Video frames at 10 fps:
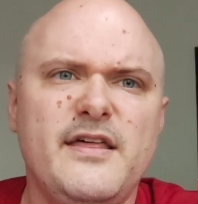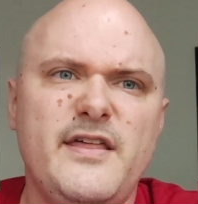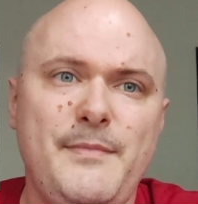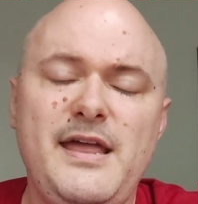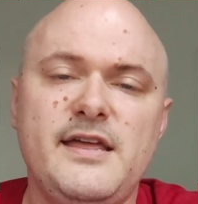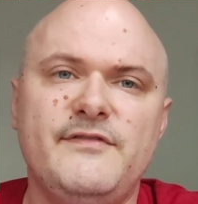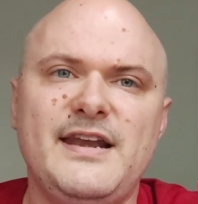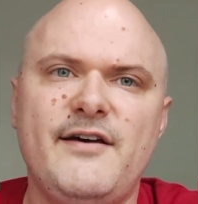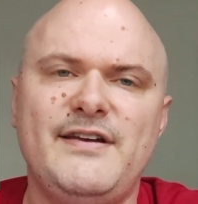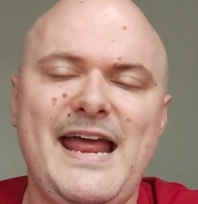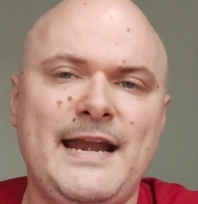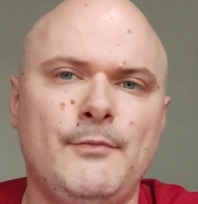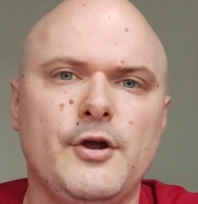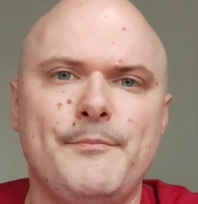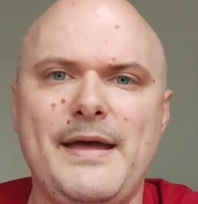They may even have an
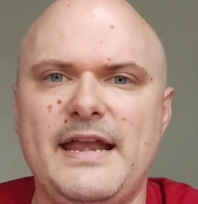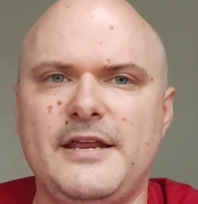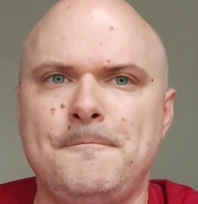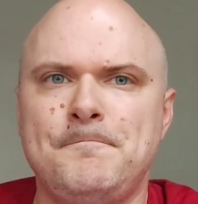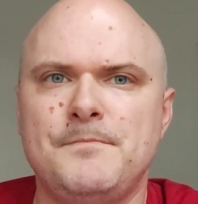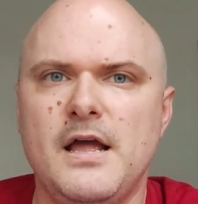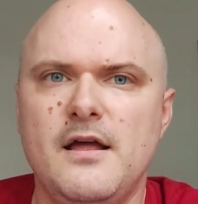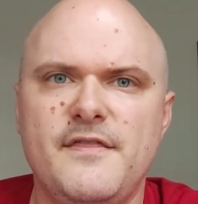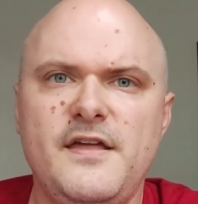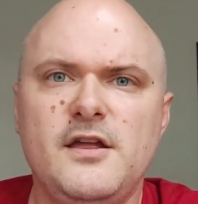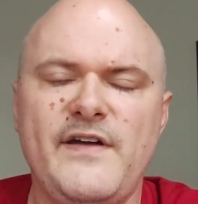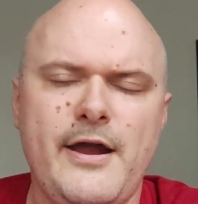animal companion. Think of